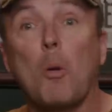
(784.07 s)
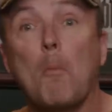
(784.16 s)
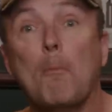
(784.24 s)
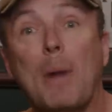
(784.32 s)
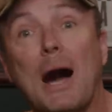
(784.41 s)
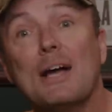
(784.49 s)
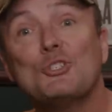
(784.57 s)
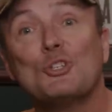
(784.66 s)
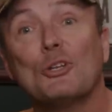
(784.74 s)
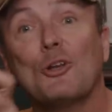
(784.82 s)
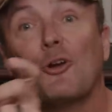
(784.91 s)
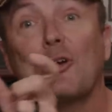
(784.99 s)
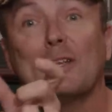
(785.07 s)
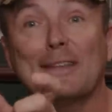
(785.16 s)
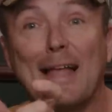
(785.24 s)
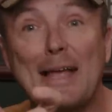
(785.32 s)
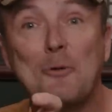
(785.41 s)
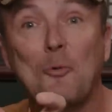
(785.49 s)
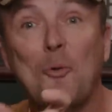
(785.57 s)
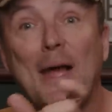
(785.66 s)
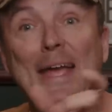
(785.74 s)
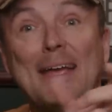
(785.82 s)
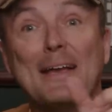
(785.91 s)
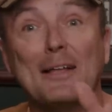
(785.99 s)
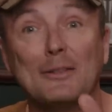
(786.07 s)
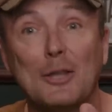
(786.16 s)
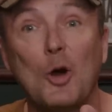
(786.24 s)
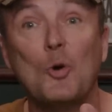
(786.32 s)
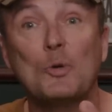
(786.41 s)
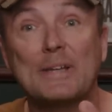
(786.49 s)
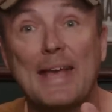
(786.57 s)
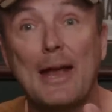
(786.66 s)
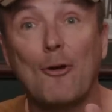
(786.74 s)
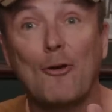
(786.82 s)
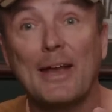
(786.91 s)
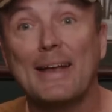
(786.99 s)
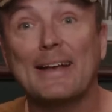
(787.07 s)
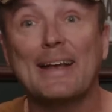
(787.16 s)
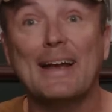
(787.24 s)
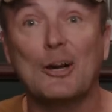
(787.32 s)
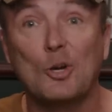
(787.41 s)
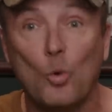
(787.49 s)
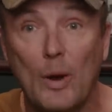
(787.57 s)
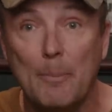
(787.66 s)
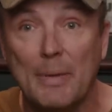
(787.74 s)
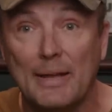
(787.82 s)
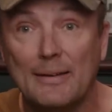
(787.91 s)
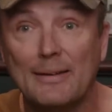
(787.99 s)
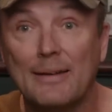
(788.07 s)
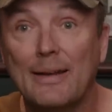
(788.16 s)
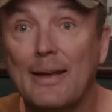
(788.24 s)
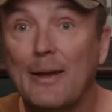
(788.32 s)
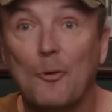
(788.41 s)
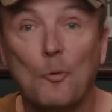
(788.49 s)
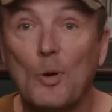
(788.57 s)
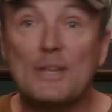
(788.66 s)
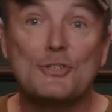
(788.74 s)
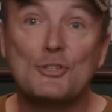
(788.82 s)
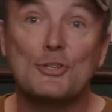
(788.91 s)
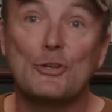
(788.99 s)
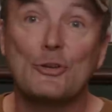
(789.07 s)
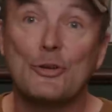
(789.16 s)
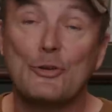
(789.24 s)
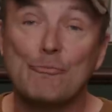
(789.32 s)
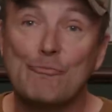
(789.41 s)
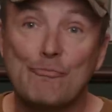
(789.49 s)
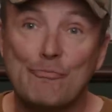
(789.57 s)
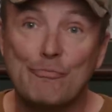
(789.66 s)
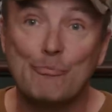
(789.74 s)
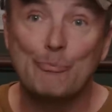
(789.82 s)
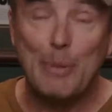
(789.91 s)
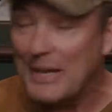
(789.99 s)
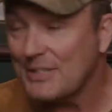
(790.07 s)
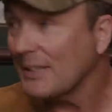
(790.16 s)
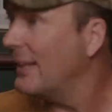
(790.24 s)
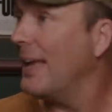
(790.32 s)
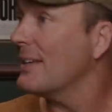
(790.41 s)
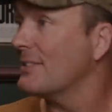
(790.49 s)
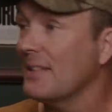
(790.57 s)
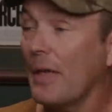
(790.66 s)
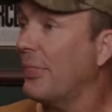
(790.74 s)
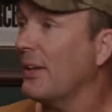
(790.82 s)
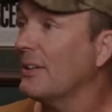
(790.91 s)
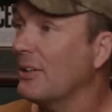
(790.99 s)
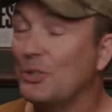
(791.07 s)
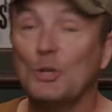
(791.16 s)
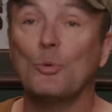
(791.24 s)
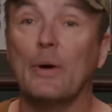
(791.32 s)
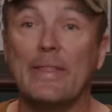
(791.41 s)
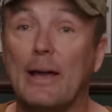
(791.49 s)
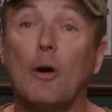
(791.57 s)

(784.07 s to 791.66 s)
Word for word: for Modular Lightweight Load Carrying Equipment, which basically has nothing to do with